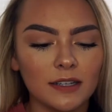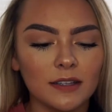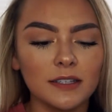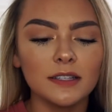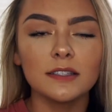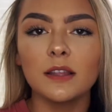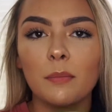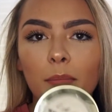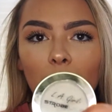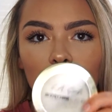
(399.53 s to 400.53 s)
And this is
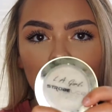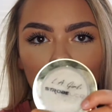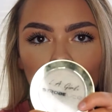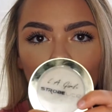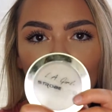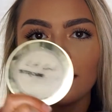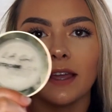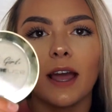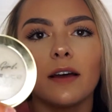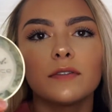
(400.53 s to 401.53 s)
the best one.
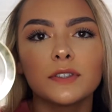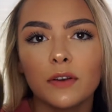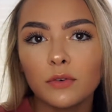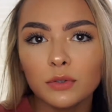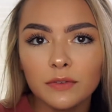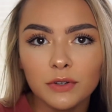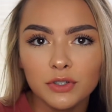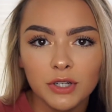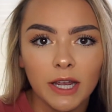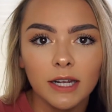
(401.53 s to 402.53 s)
They have several different
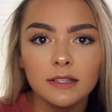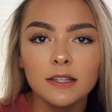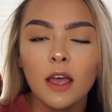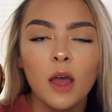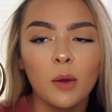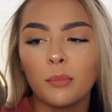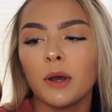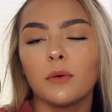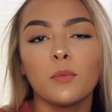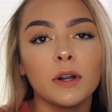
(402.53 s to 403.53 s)
shades,
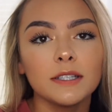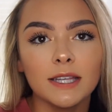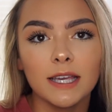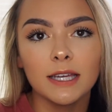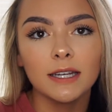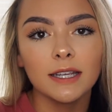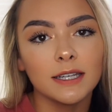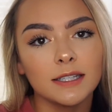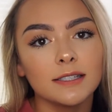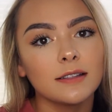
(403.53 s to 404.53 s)
but 110
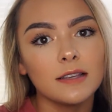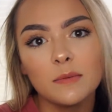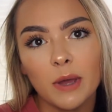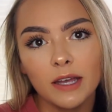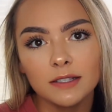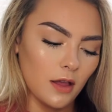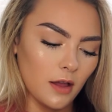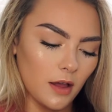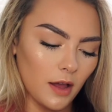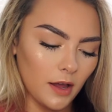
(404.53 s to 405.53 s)
is the best.
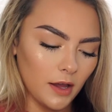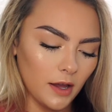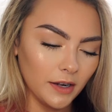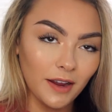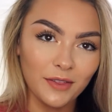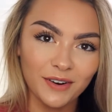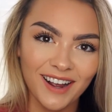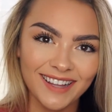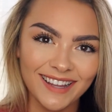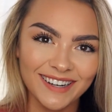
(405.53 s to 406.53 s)
Another
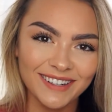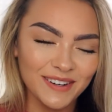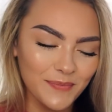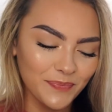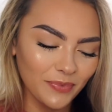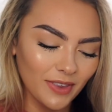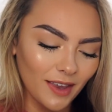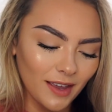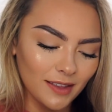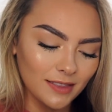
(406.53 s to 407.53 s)
highlighter.
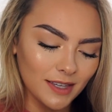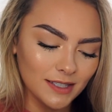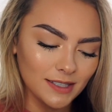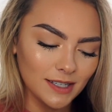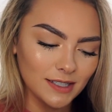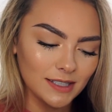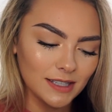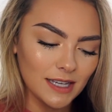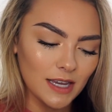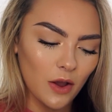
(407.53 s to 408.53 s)
This is
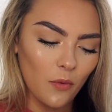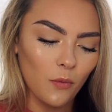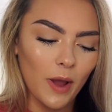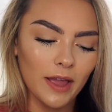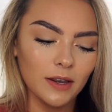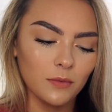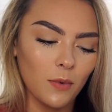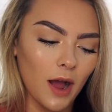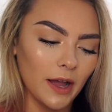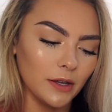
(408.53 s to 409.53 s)
the Wet n
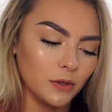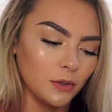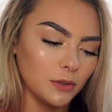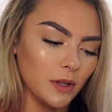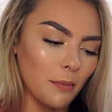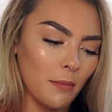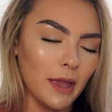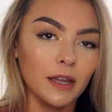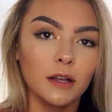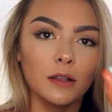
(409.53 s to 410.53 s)
Wild
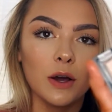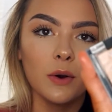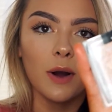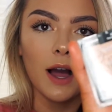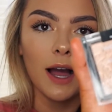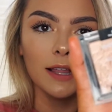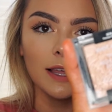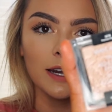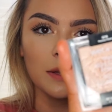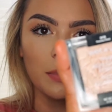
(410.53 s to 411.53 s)
Megaglo
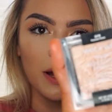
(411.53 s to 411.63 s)
Highlighting